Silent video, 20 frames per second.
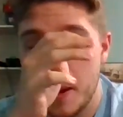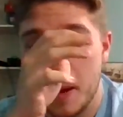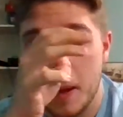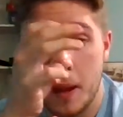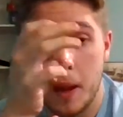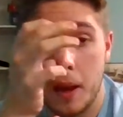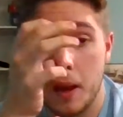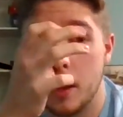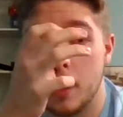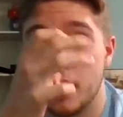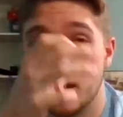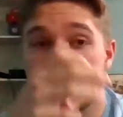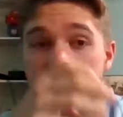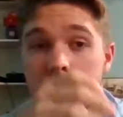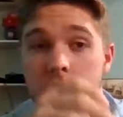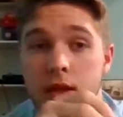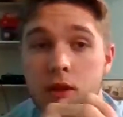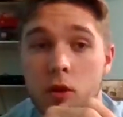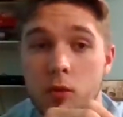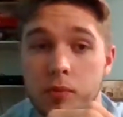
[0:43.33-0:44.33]

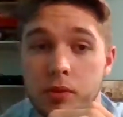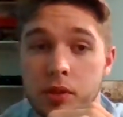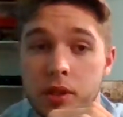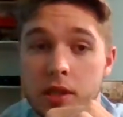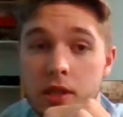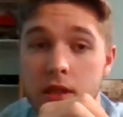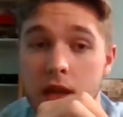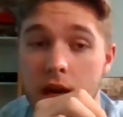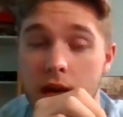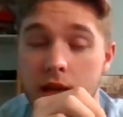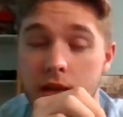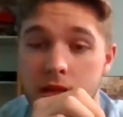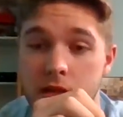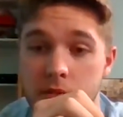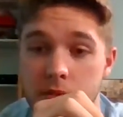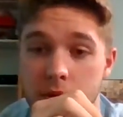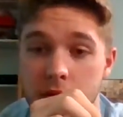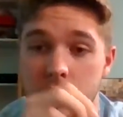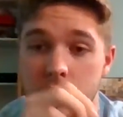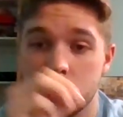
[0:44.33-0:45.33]
And oblique
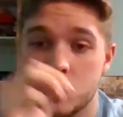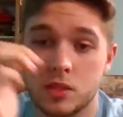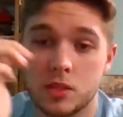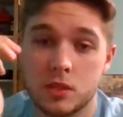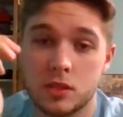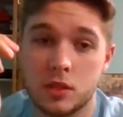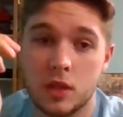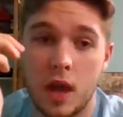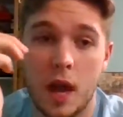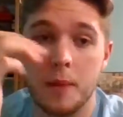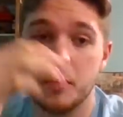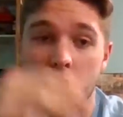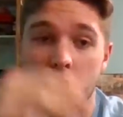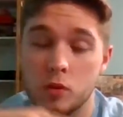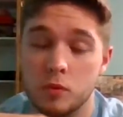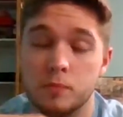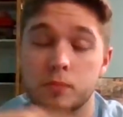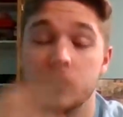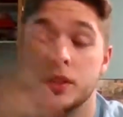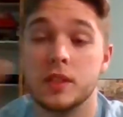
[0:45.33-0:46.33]
non-displaced,
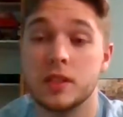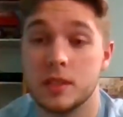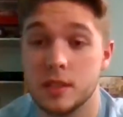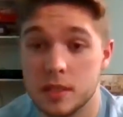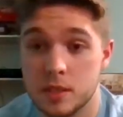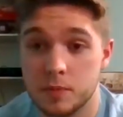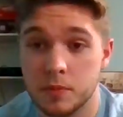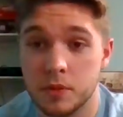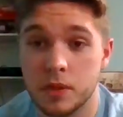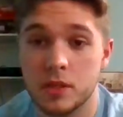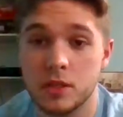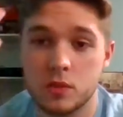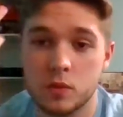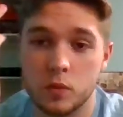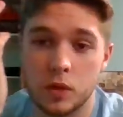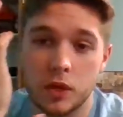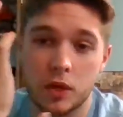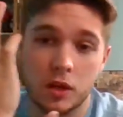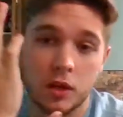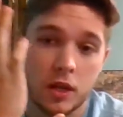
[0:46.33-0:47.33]
oblique displaced,
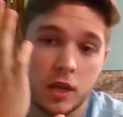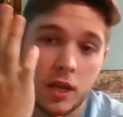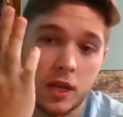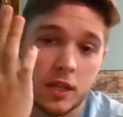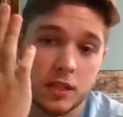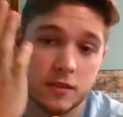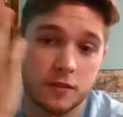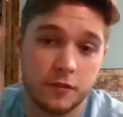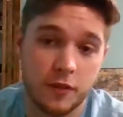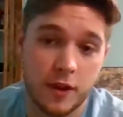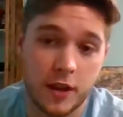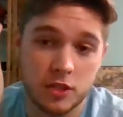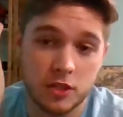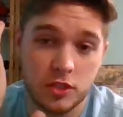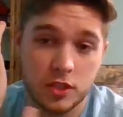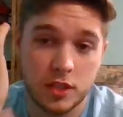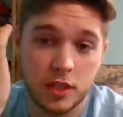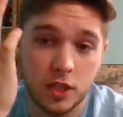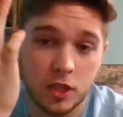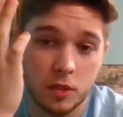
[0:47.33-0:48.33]
where it's a fracture
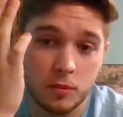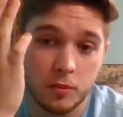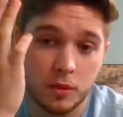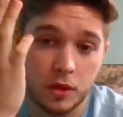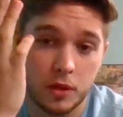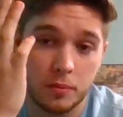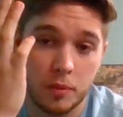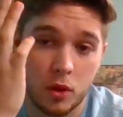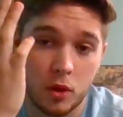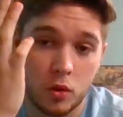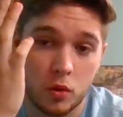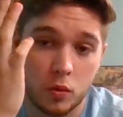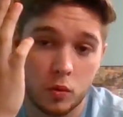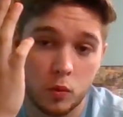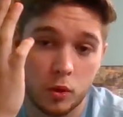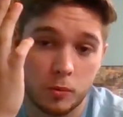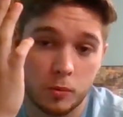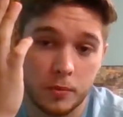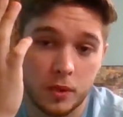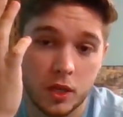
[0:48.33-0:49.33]
here, but the bone
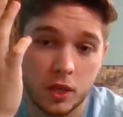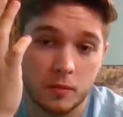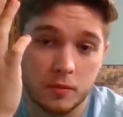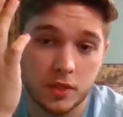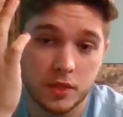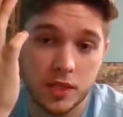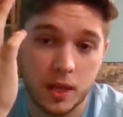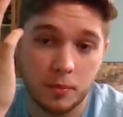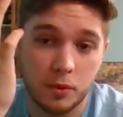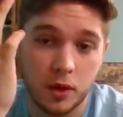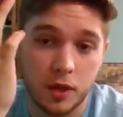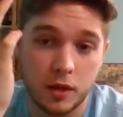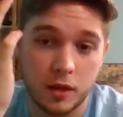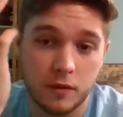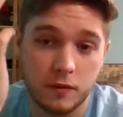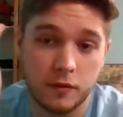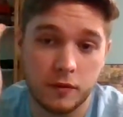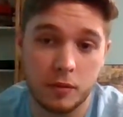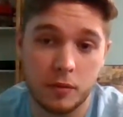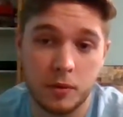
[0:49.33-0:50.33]
will become separated
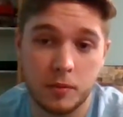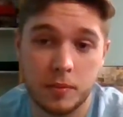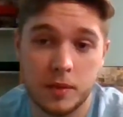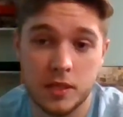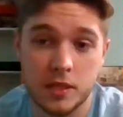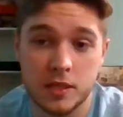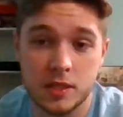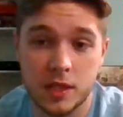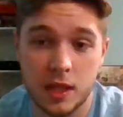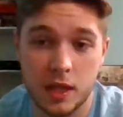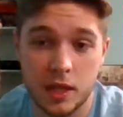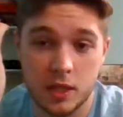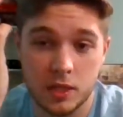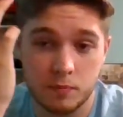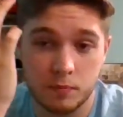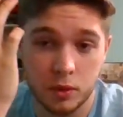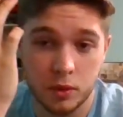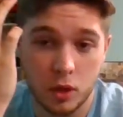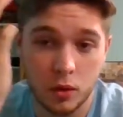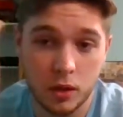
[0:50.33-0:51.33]
from the piece that is
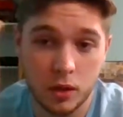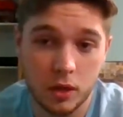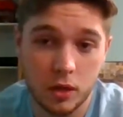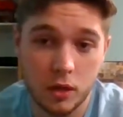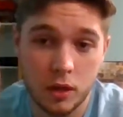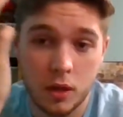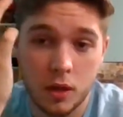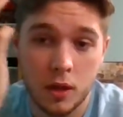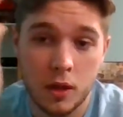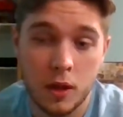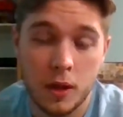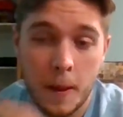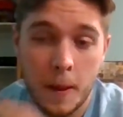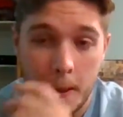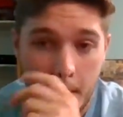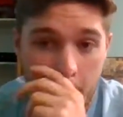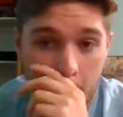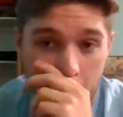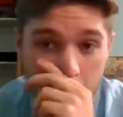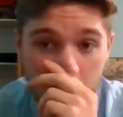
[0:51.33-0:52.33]
broken.
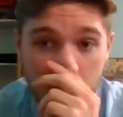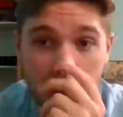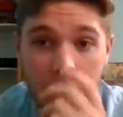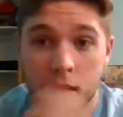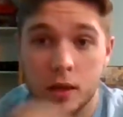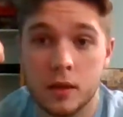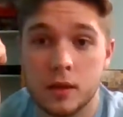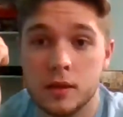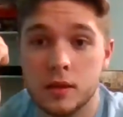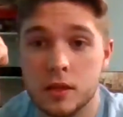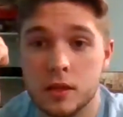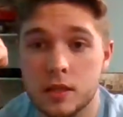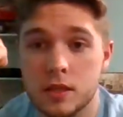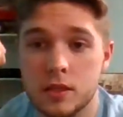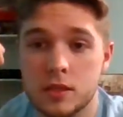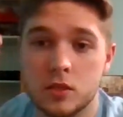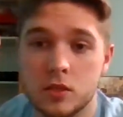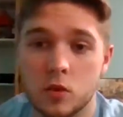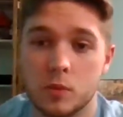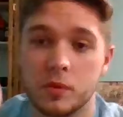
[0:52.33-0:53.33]

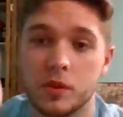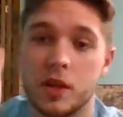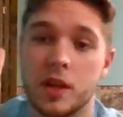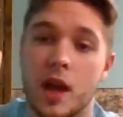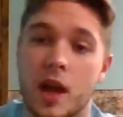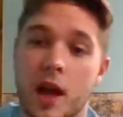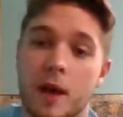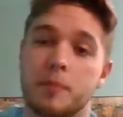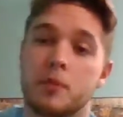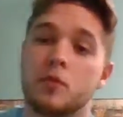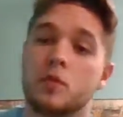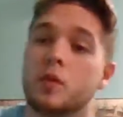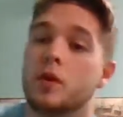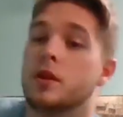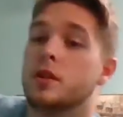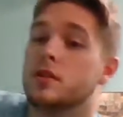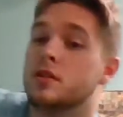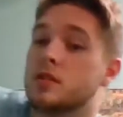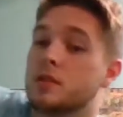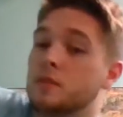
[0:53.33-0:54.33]
These normally happen
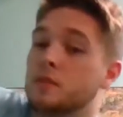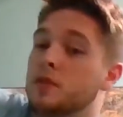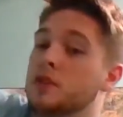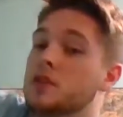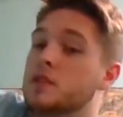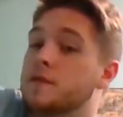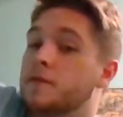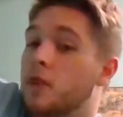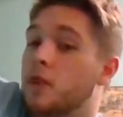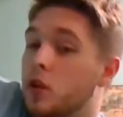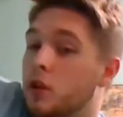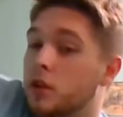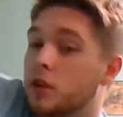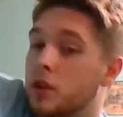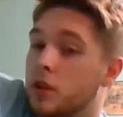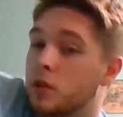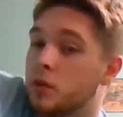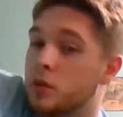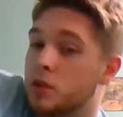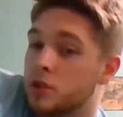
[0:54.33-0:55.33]
when somebody is falling,
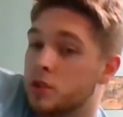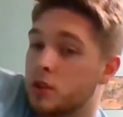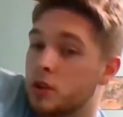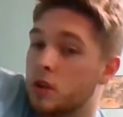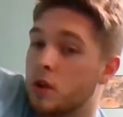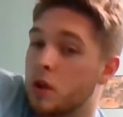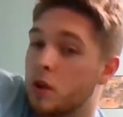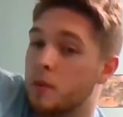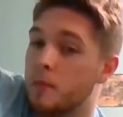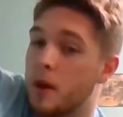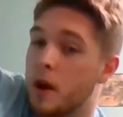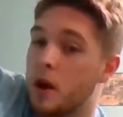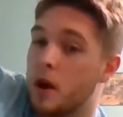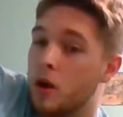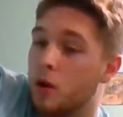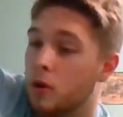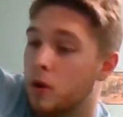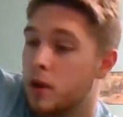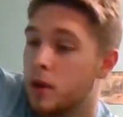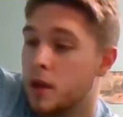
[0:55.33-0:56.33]
they reach their arm
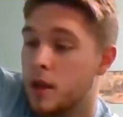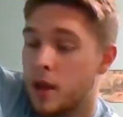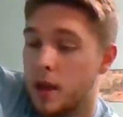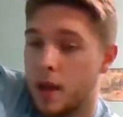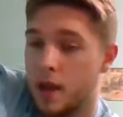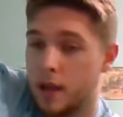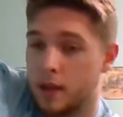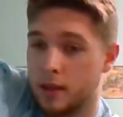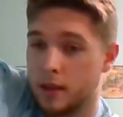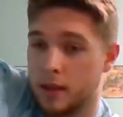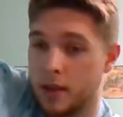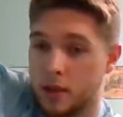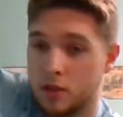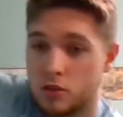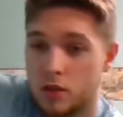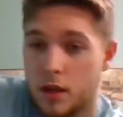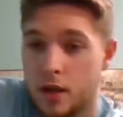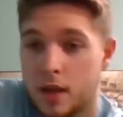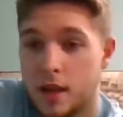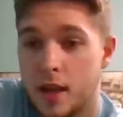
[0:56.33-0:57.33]
out and they
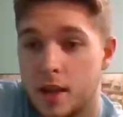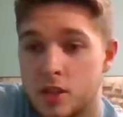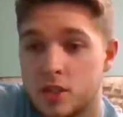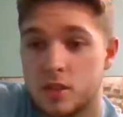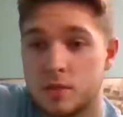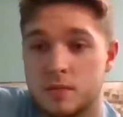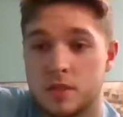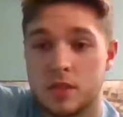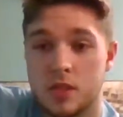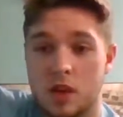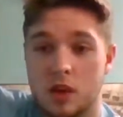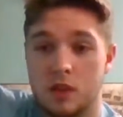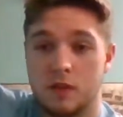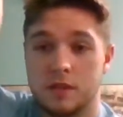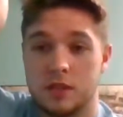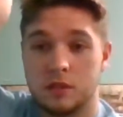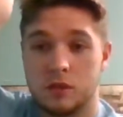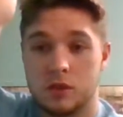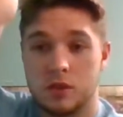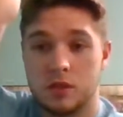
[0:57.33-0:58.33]
try to catch themselves.
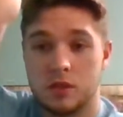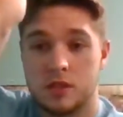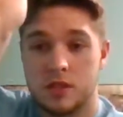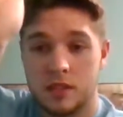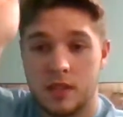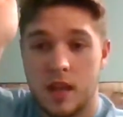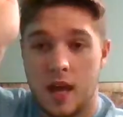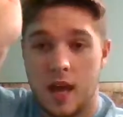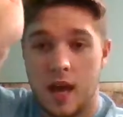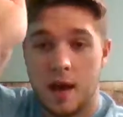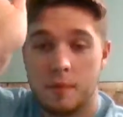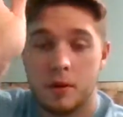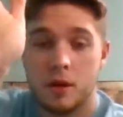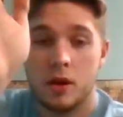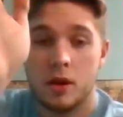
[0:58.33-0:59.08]
It could snap.